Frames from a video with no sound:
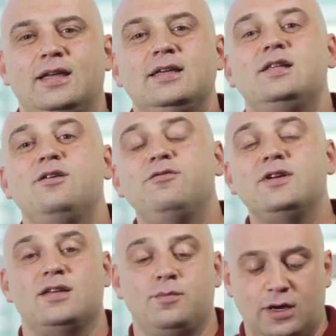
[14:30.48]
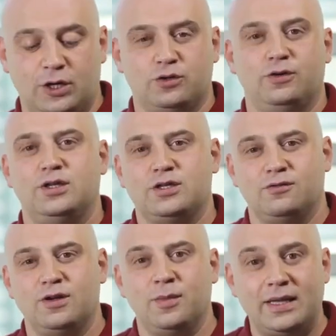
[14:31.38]
If you freeze your
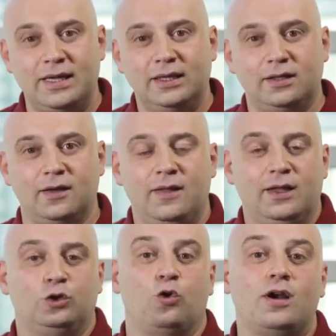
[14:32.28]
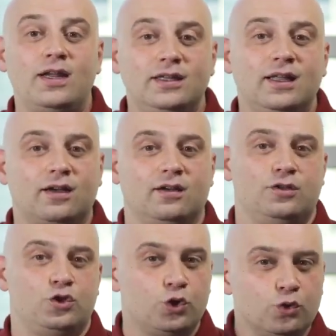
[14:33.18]
coins, the market senses this
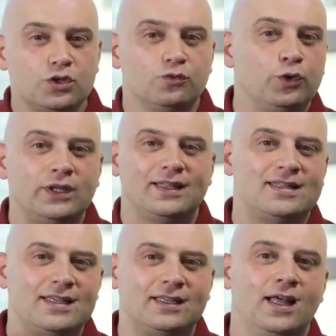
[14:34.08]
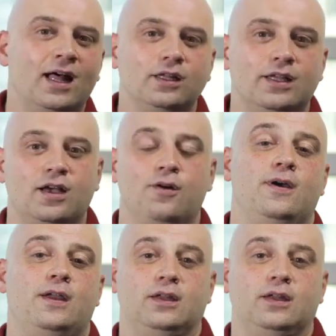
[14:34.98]
signal. This means that the